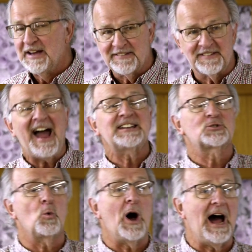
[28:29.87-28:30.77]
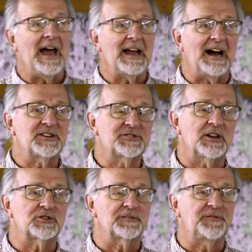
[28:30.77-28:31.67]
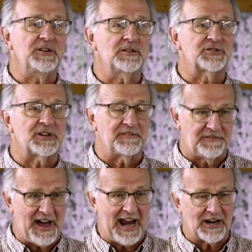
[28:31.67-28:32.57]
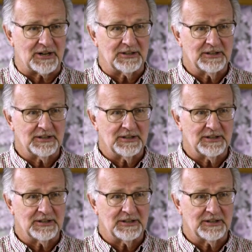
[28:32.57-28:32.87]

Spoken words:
That's why I set your fields on fire.